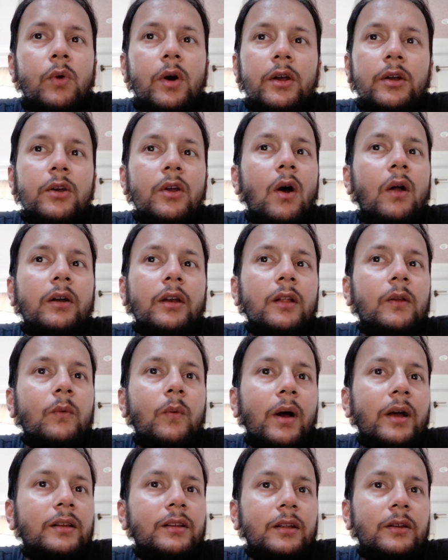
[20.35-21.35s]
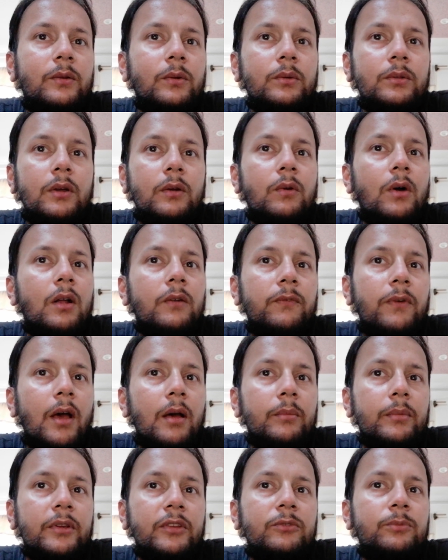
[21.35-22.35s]
were not invited to the royal
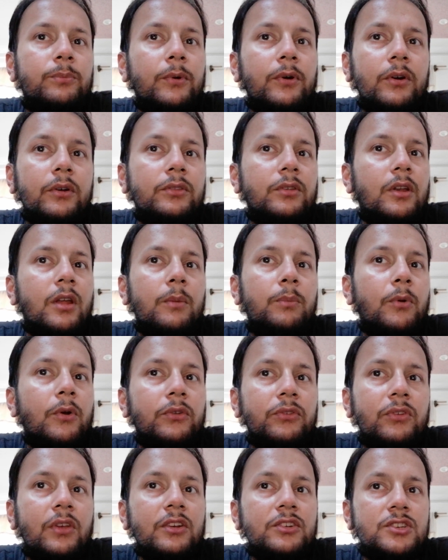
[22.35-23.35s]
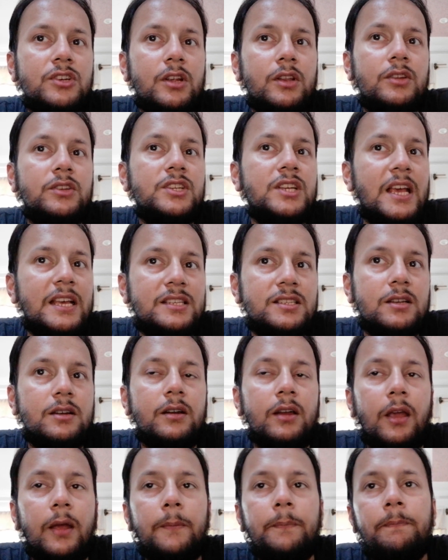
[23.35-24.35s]
family's birthday procession
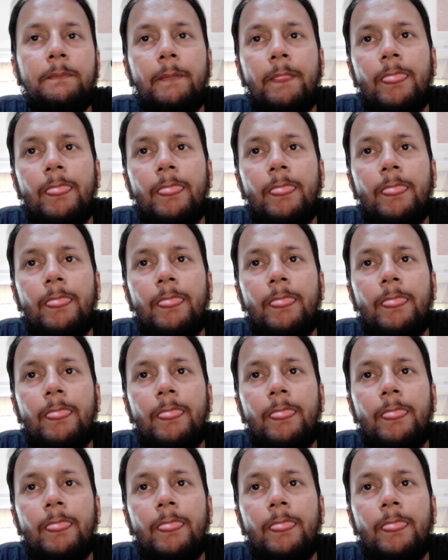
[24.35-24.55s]
yesterday,